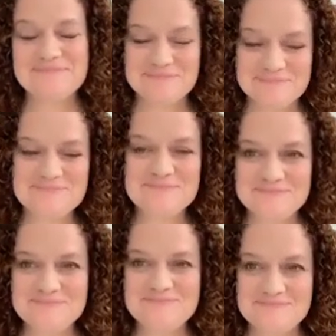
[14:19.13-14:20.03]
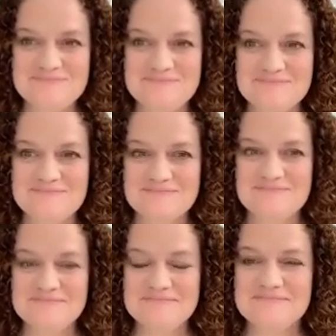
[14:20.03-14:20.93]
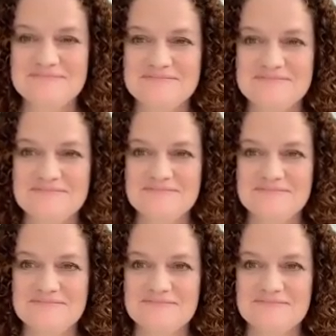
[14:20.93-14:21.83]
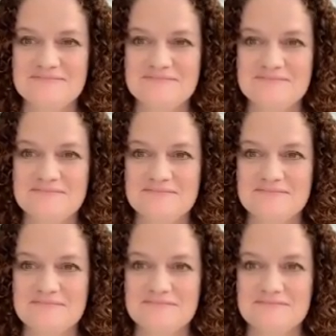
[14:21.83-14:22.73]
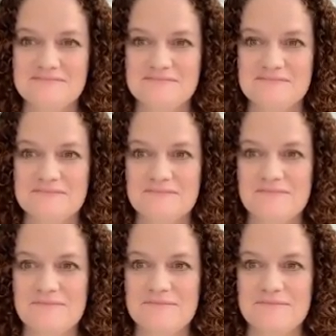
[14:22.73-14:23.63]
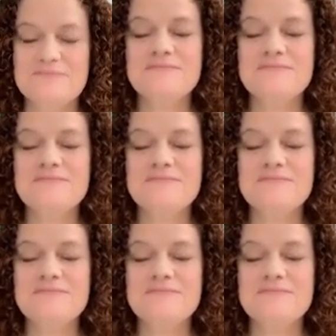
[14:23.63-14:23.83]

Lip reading: (silent)